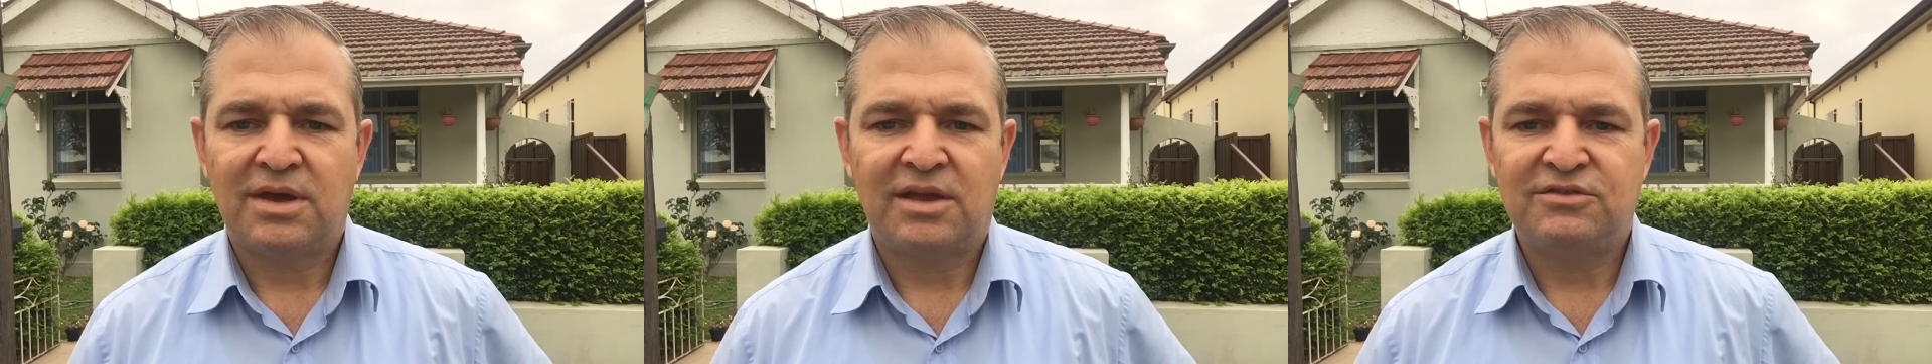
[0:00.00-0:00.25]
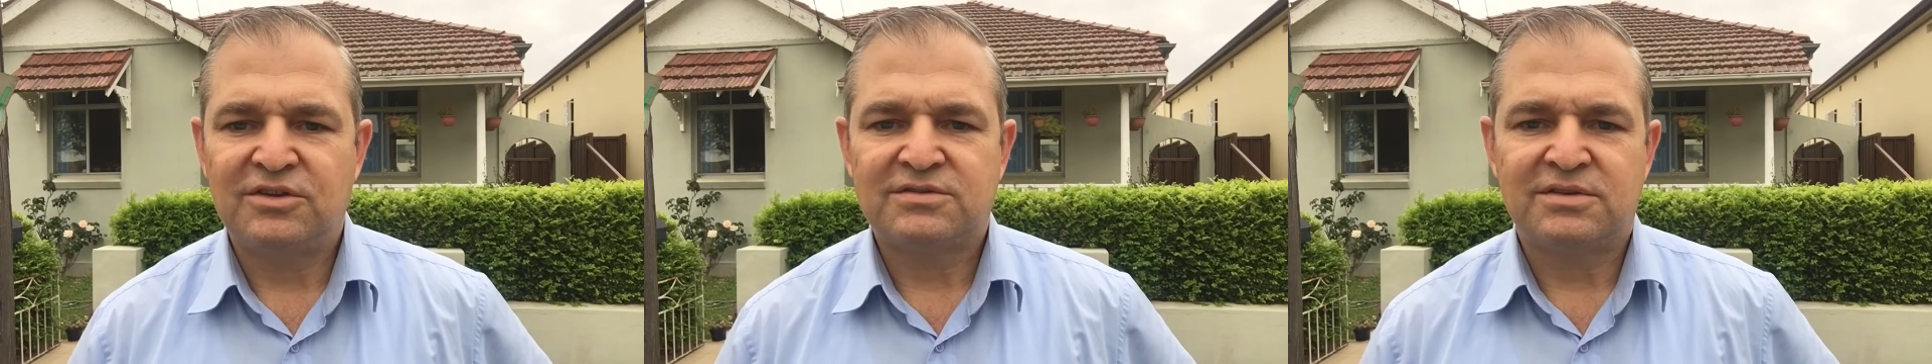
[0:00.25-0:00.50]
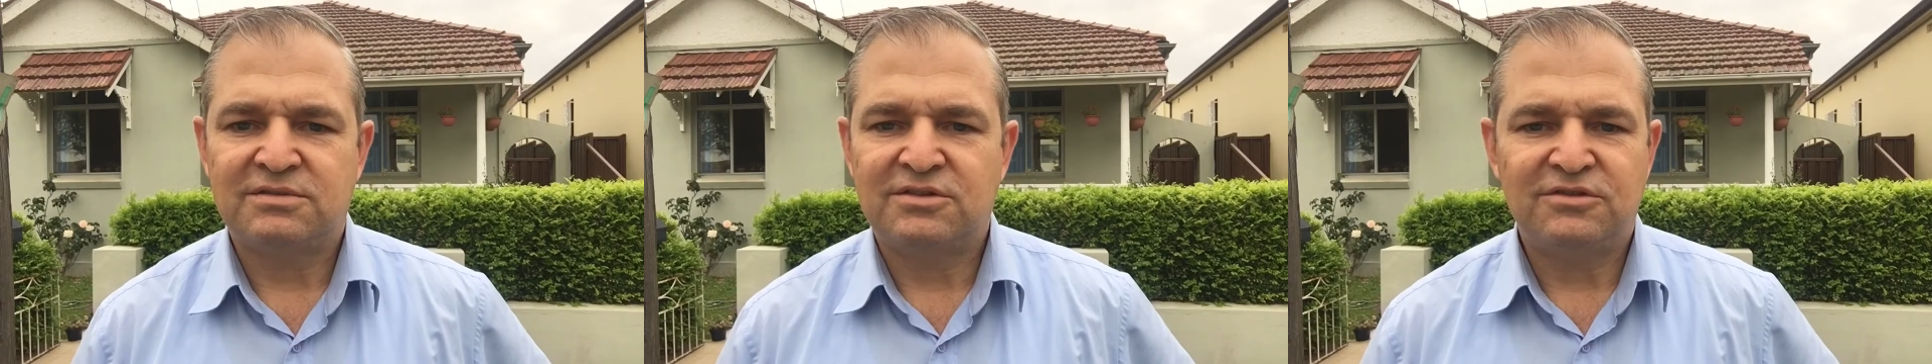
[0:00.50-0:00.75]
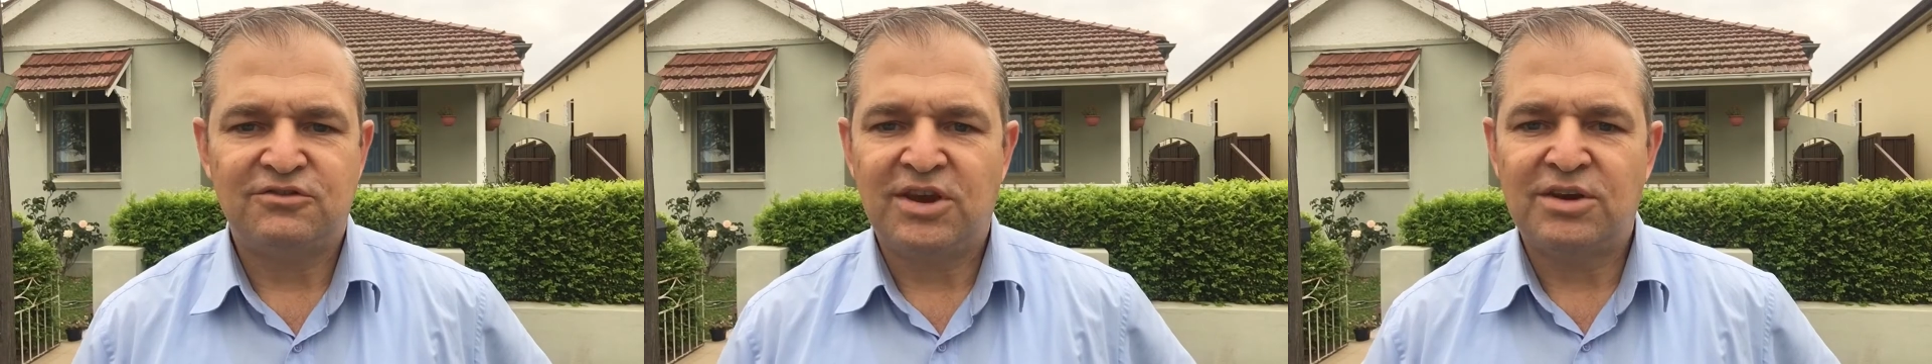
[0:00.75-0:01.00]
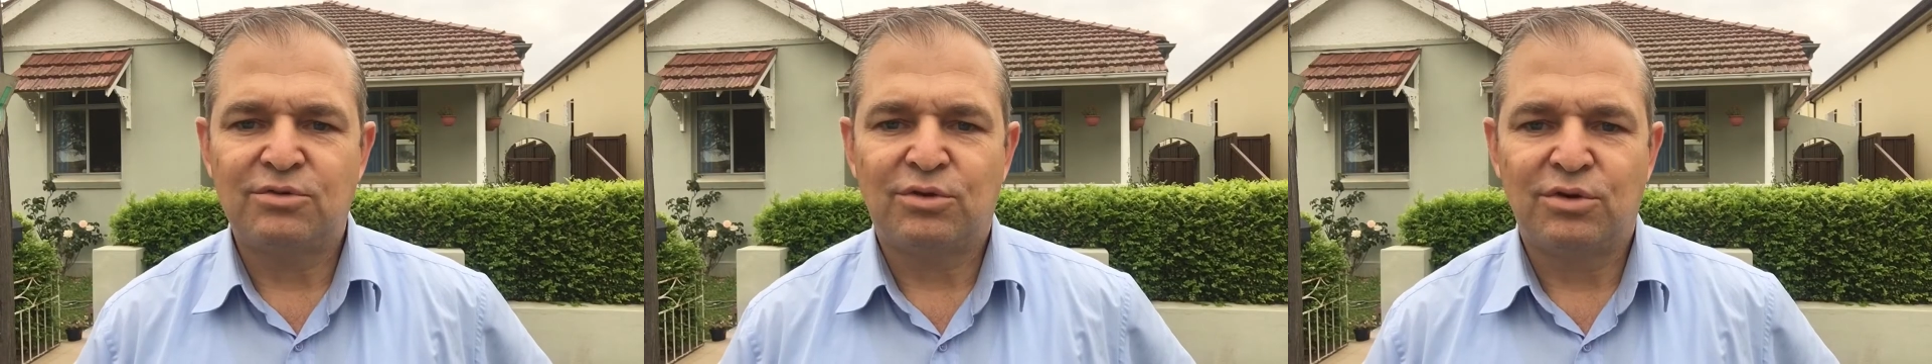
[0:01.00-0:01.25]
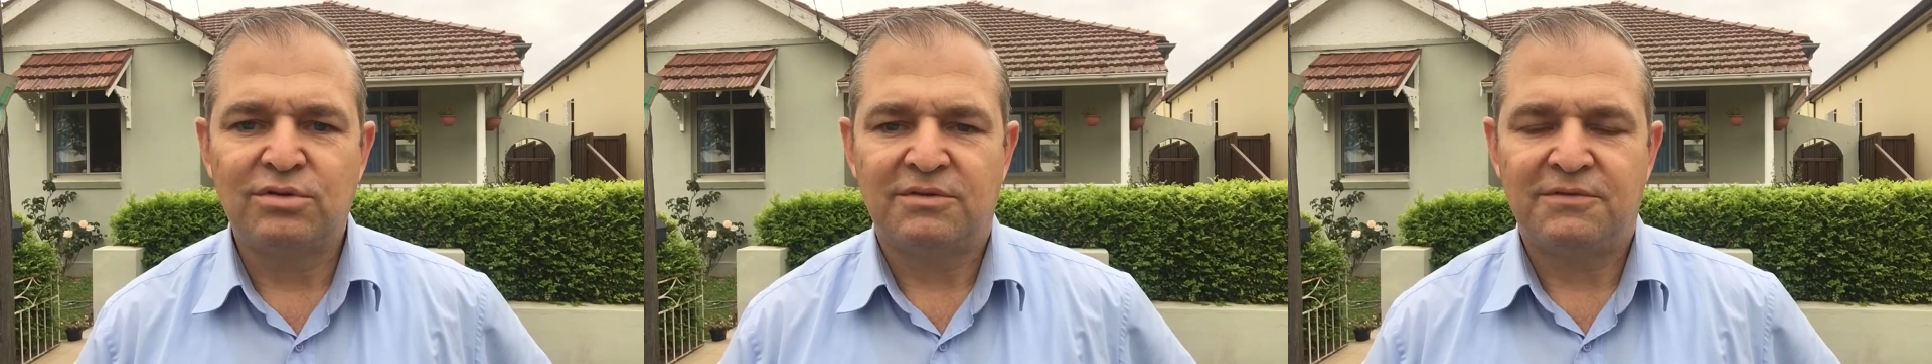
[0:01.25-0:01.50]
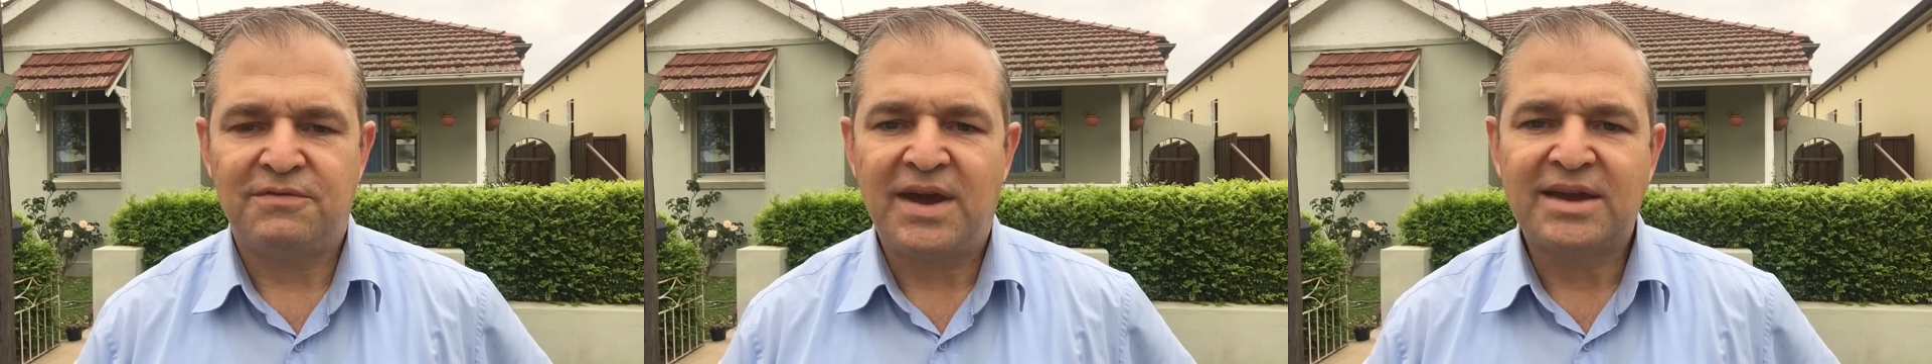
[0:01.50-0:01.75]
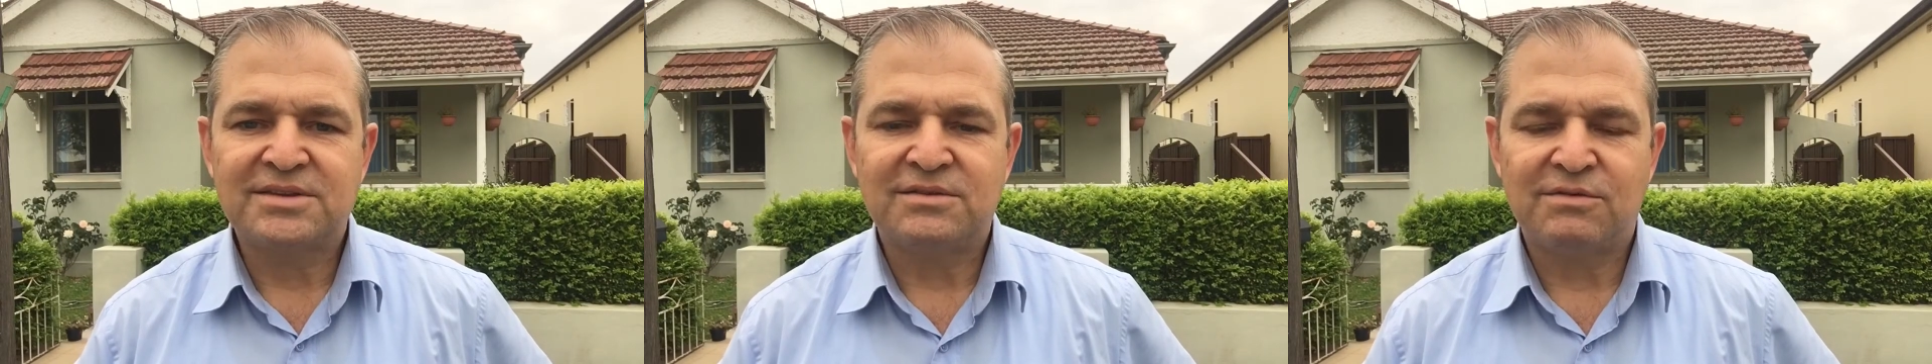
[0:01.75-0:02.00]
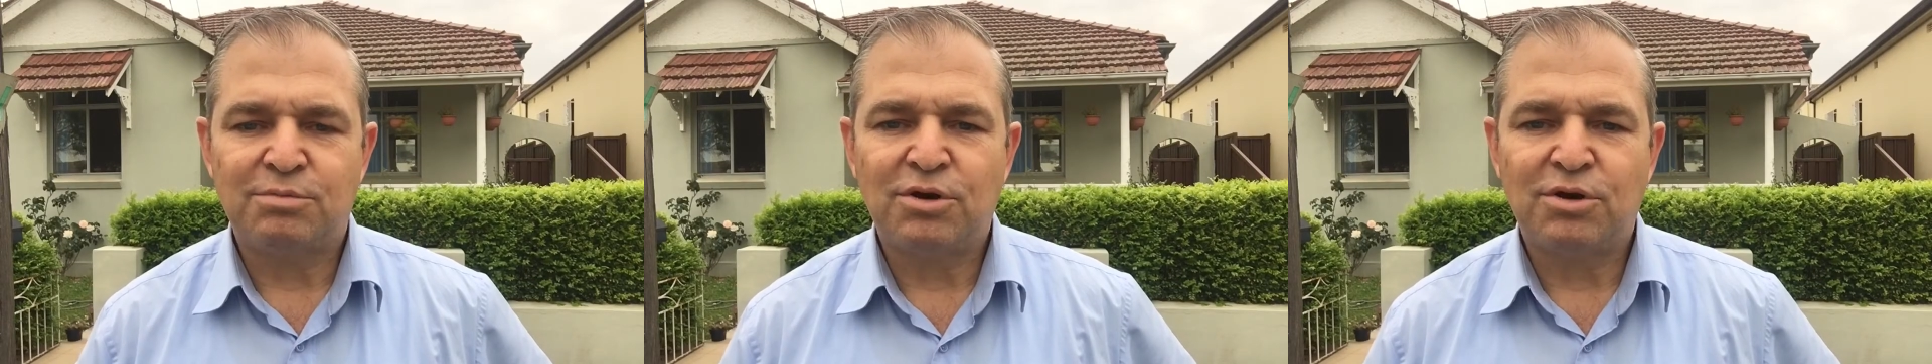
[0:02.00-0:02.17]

and just the, the general facts of a